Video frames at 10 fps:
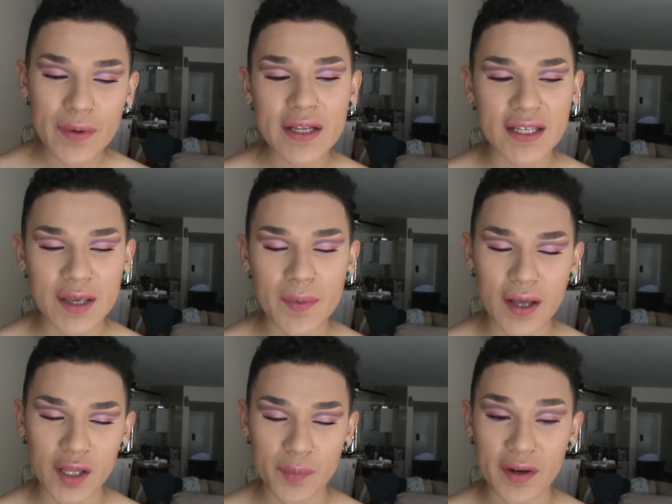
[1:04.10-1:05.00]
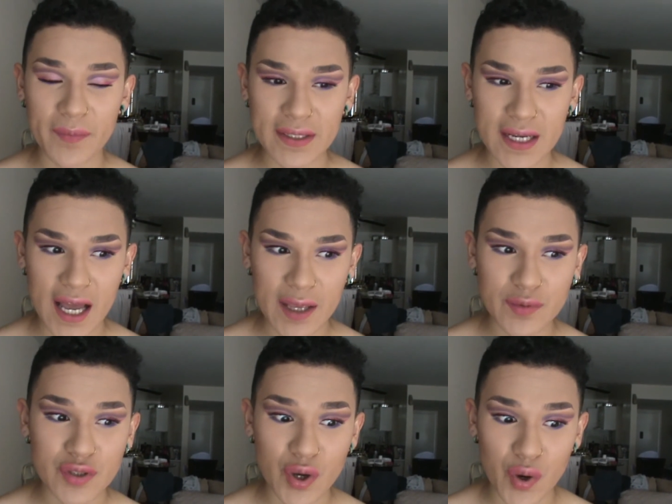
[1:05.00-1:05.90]
of been keeping a little bit of my
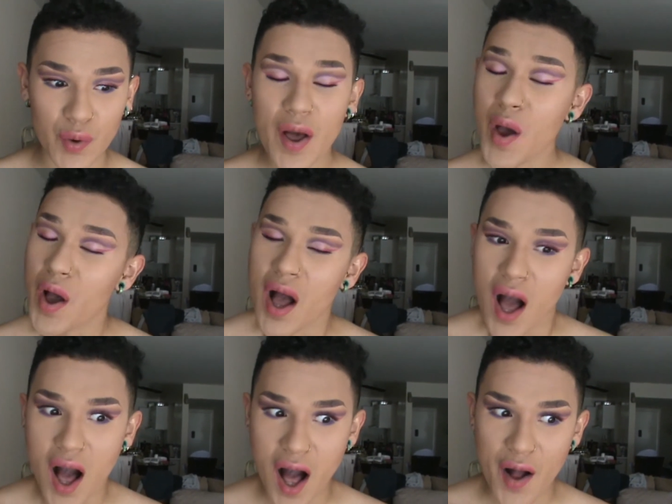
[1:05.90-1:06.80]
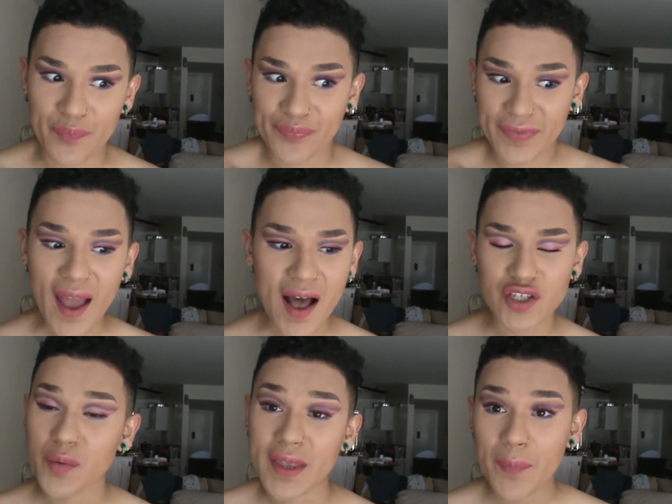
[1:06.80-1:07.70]
time. So
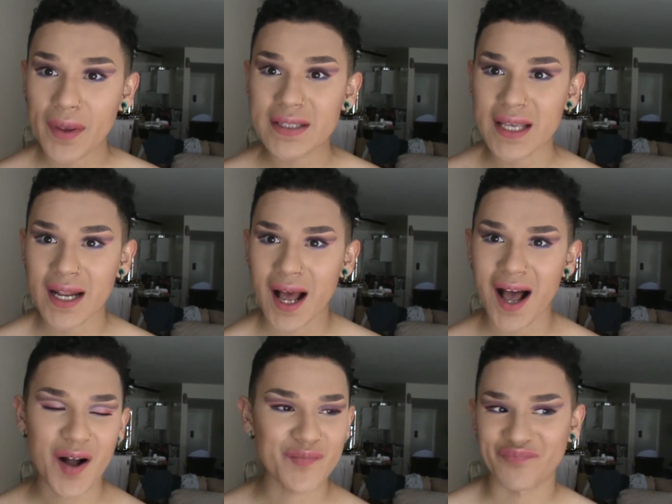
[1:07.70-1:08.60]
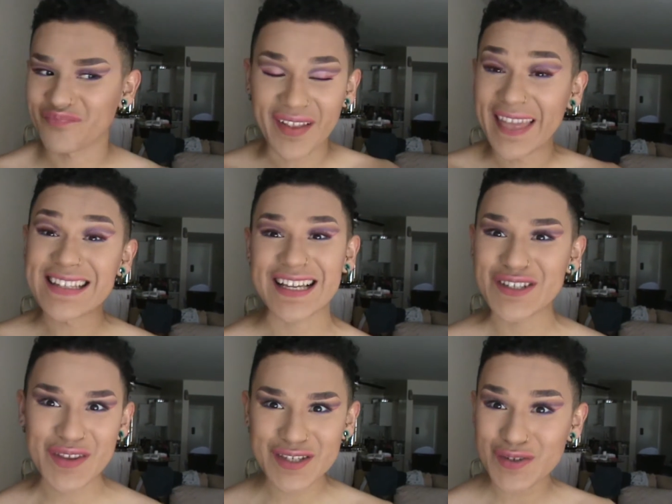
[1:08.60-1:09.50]
yeah. So with that being said, let's
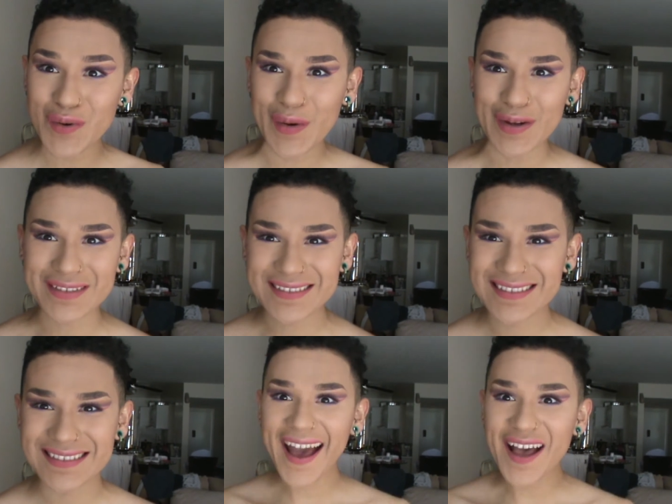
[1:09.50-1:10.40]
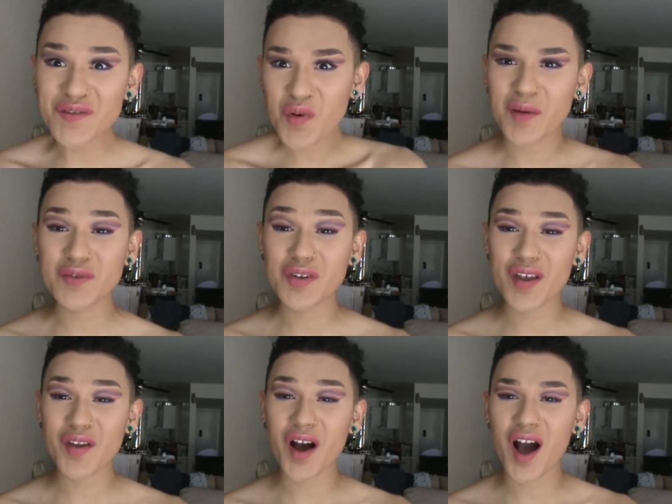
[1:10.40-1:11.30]
get to this tutorial. Hey guys, welcome to
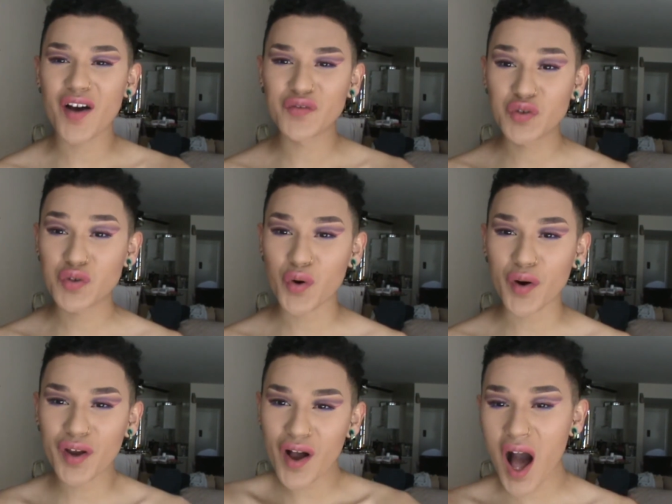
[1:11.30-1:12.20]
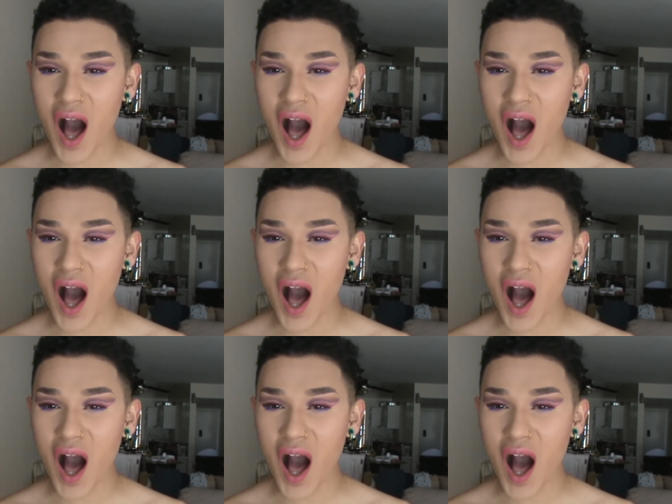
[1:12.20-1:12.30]
another tutorial.